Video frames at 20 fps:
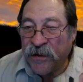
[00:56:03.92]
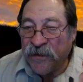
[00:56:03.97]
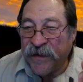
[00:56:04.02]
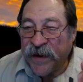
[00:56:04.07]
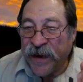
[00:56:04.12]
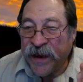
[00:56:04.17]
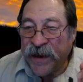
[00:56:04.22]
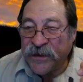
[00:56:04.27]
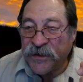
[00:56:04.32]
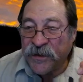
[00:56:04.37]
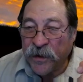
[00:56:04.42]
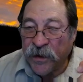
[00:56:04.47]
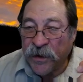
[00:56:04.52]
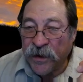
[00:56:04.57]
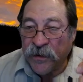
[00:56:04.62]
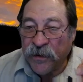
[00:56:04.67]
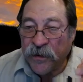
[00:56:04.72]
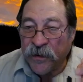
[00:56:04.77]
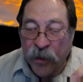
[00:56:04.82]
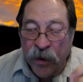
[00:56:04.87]
your face
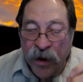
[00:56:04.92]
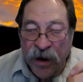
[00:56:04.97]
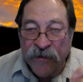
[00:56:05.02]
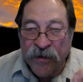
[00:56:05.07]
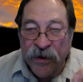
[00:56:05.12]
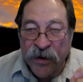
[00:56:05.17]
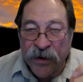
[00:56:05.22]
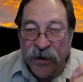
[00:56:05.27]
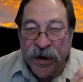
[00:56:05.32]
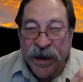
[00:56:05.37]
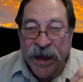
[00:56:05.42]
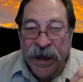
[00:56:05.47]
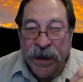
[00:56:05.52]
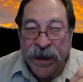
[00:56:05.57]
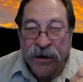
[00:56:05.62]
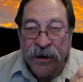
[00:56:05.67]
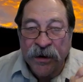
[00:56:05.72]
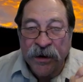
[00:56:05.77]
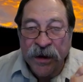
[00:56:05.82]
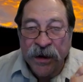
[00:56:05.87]
wherever you're going to
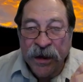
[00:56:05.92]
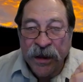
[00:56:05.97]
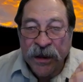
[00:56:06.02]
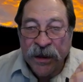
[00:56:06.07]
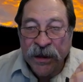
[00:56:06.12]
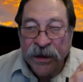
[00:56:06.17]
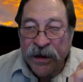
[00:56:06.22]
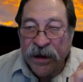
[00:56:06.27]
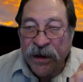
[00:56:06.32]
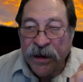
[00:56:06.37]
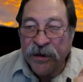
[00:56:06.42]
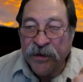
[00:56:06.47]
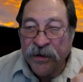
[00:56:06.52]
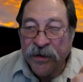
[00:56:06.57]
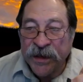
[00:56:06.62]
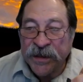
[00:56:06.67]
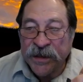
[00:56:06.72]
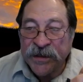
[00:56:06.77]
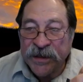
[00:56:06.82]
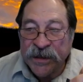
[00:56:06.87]
anchor, you need to do
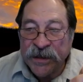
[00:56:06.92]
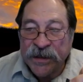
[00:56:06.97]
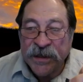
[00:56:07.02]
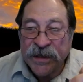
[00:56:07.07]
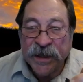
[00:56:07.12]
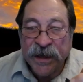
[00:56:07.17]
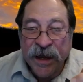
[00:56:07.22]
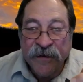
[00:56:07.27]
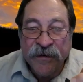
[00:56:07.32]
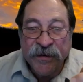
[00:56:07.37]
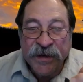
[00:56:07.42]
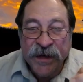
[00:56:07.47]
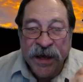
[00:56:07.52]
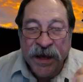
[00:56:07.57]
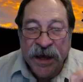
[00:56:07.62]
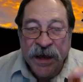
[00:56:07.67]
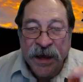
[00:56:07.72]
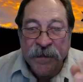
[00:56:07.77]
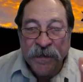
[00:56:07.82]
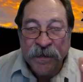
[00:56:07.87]
it consistently every
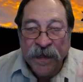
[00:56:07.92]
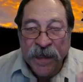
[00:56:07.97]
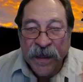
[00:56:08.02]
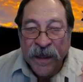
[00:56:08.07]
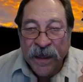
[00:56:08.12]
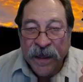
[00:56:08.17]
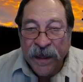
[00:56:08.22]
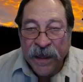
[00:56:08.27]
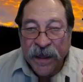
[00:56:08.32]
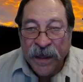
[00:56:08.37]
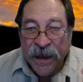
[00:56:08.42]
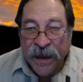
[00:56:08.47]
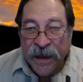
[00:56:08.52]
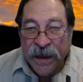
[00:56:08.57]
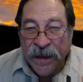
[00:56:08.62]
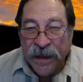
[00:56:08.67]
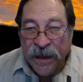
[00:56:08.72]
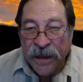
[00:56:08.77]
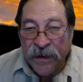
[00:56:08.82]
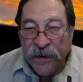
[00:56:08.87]
time.
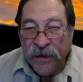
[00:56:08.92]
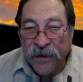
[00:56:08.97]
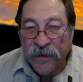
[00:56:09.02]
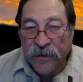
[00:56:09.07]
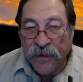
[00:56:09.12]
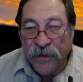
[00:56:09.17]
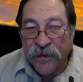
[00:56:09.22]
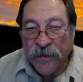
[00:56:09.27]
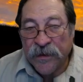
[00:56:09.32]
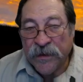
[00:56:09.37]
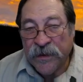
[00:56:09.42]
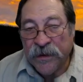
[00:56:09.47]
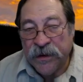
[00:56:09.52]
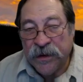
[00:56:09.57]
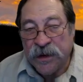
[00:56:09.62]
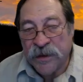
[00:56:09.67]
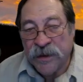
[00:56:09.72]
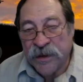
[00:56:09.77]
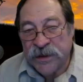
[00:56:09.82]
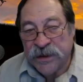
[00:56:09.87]
And then,
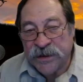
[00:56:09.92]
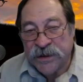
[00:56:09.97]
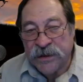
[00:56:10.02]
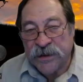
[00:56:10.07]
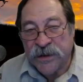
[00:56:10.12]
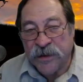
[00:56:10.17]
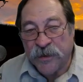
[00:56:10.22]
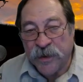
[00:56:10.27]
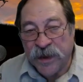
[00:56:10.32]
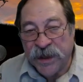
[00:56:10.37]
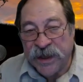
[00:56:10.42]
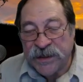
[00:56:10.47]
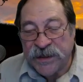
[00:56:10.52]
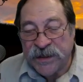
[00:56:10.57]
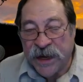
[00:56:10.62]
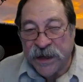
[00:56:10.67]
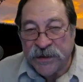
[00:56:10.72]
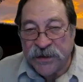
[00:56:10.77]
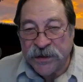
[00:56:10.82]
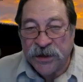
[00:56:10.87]
there's the release
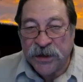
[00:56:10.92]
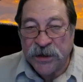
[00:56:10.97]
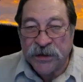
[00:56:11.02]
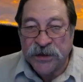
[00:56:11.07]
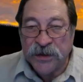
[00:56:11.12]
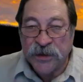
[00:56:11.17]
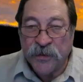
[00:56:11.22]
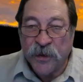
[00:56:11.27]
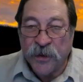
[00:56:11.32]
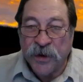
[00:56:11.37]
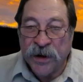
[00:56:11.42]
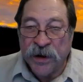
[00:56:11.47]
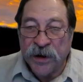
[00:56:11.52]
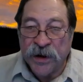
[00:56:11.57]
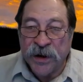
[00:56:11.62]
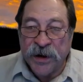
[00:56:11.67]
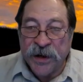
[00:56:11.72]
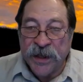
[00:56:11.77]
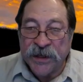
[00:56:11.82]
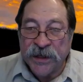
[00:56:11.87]
execution where you're
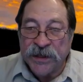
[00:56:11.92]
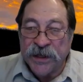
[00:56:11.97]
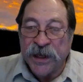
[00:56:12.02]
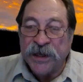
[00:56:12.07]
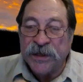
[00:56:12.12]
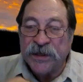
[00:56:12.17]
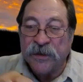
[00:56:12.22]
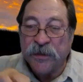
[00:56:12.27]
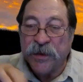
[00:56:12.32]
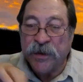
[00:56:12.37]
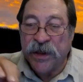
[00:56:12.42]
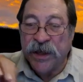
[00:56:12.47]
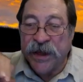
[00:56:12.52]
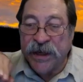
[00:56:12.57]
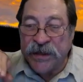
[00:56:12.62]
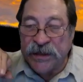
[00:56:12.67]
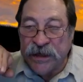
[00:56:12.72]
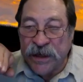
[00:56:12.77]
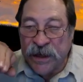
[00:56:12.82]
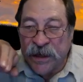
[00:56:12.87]
going to initiate the
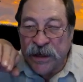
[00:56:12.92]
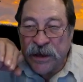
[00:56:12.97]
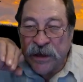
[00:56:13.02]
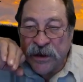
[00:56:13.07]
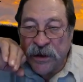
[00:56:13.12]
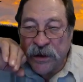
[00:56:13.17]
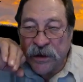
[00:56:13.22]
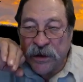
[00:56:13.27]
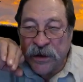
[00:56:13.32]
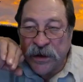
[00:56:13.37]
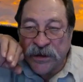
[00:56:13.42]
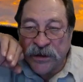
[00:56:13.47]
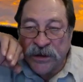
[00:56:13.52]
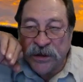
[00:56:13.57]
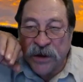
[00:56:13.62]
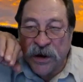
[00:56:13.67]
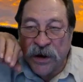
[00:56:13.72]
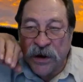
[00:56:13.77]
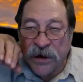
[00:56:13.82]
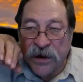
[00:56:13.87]
release. You're going to
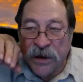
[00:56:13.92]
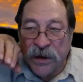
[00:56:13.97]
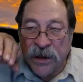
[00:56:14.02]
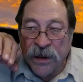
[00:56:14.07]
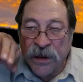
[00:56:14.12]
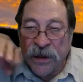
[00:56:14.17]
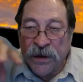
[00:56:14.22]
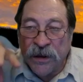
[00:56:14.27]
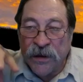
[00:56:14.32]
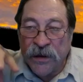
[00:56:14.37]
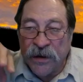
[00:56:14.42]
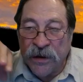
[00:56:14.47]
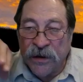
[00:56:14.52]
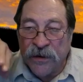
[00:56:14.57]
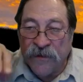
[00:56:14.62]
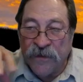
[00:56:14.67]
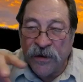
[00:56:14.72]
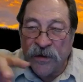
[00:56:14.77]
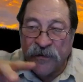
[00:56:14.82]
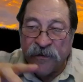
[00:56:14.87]
start,
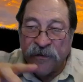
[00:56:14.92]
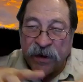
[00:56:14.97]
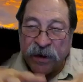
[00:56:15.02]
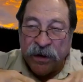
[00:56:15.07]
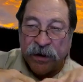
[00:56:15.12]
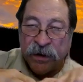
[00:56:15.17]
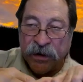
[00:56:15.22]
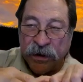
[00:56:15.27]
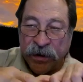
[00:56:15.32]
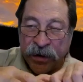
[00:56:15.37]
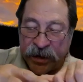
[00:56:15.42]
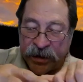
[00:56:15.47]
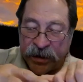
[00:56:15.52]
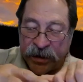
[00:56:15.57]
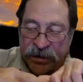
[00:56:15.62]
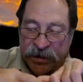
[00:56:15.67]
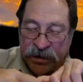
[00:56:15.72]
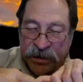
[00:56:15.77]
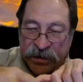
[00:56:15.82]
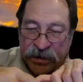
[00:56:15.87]
your finger
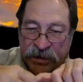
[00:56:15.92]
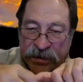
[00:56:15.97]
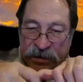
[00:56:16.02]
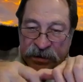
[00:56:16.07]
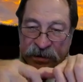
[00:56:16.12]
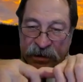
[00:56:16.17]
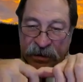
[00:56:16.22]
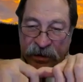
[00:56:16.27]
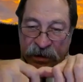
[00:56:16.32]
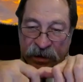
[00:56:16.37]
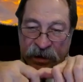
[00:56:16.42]
is